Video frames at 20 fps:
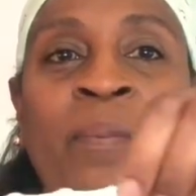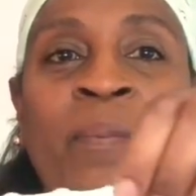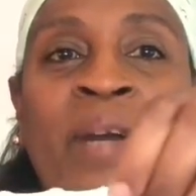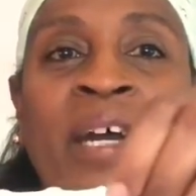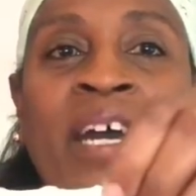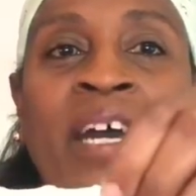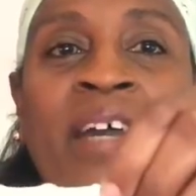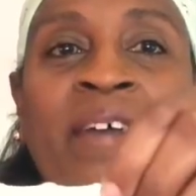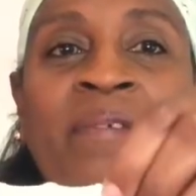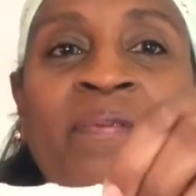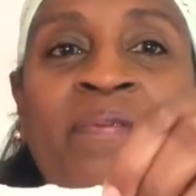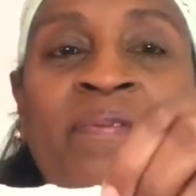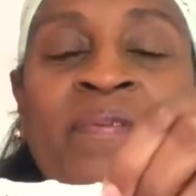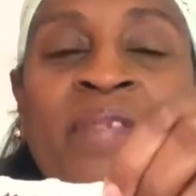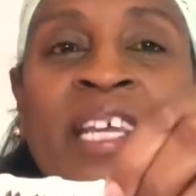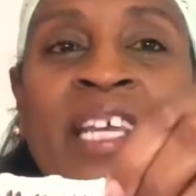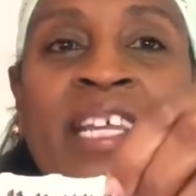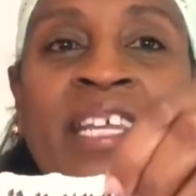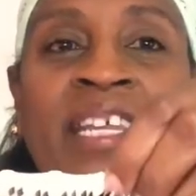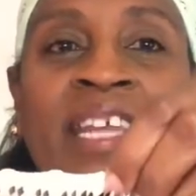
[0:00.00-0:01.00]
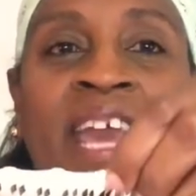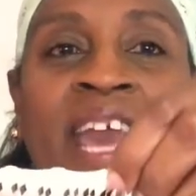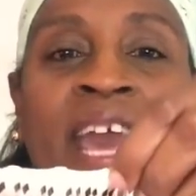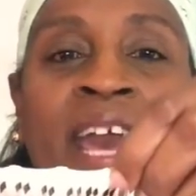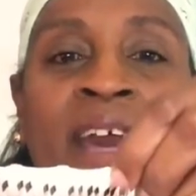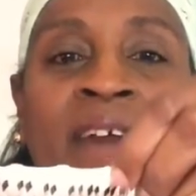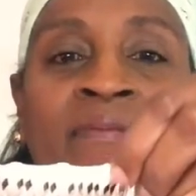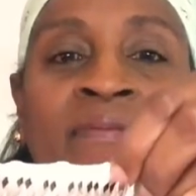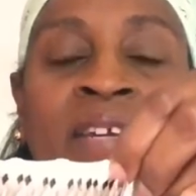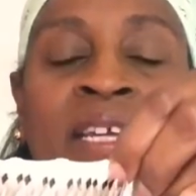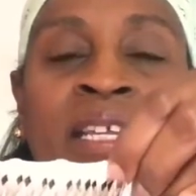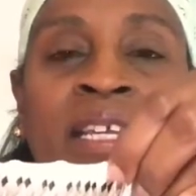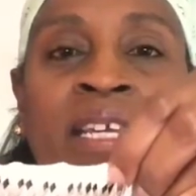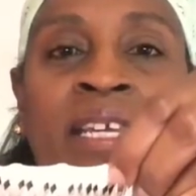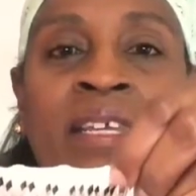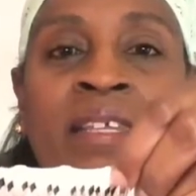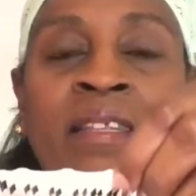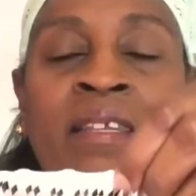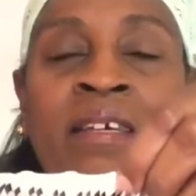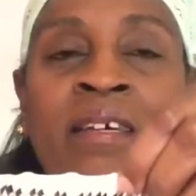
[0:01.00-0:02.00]
but they didn't have it
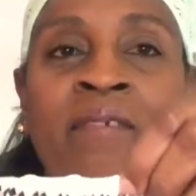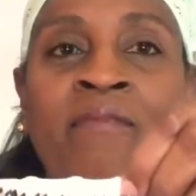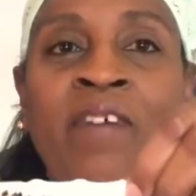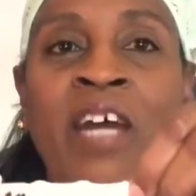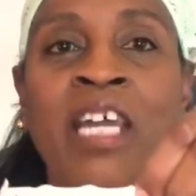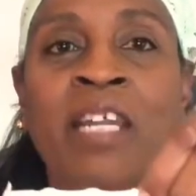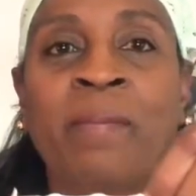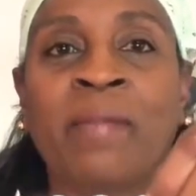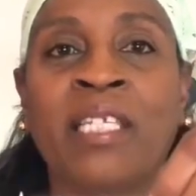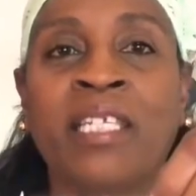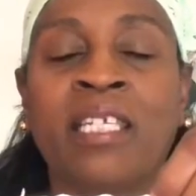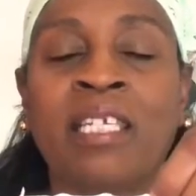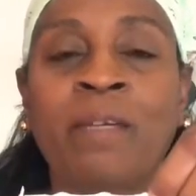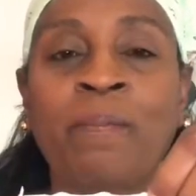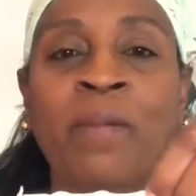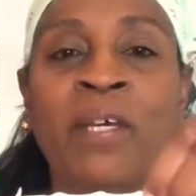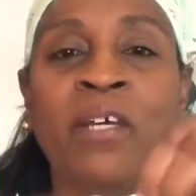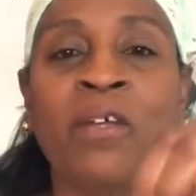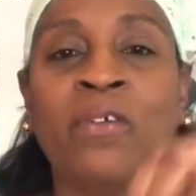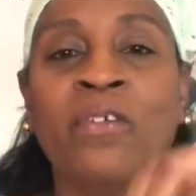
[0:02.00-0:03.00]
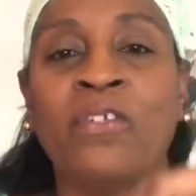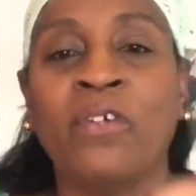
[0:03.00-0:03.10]
in the vitamin C pill,